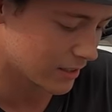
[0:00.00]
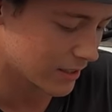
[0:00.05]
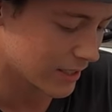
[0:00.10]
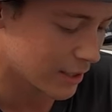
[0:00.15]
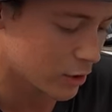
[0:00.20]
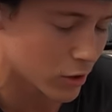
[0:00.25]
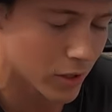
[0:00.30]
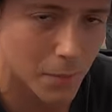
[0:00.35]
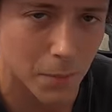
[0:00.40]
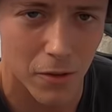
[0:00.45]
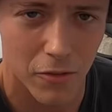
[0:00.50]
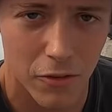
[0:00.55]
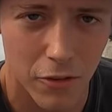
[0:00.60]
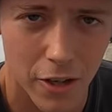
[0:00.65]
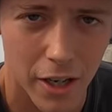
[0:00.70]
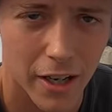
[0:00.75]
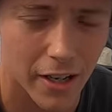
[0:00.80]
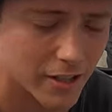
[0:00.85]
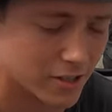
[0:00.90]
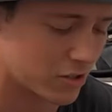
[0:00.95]
Legal limit
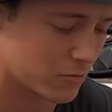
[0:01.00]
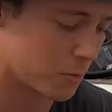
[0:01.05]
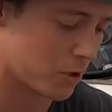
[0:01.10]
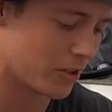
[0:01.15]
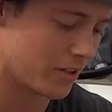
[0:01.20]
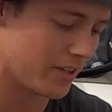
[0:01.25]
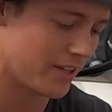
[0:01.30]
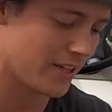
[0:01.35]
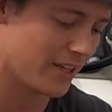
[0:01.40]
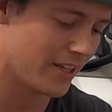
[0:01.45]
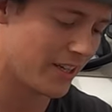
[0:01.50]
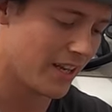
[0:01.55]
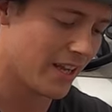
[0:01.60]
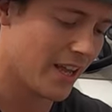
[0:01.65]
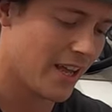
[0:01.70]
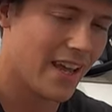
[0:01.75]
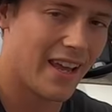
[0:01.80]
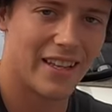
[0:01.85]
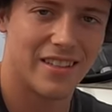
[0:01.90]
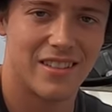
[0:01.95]
for a spotted
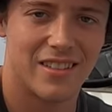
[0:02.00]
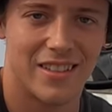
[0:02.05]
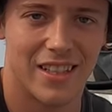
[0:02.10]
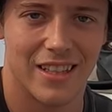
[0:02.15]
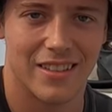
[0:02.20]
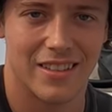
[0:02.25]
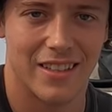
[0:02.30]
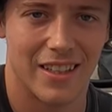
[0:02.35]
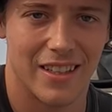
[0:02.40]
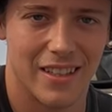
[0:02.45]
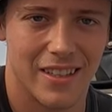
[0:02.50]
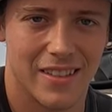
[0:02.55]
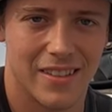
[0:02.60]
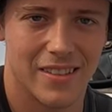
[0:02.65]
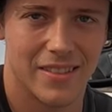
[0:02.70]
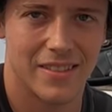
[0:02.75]
is 60.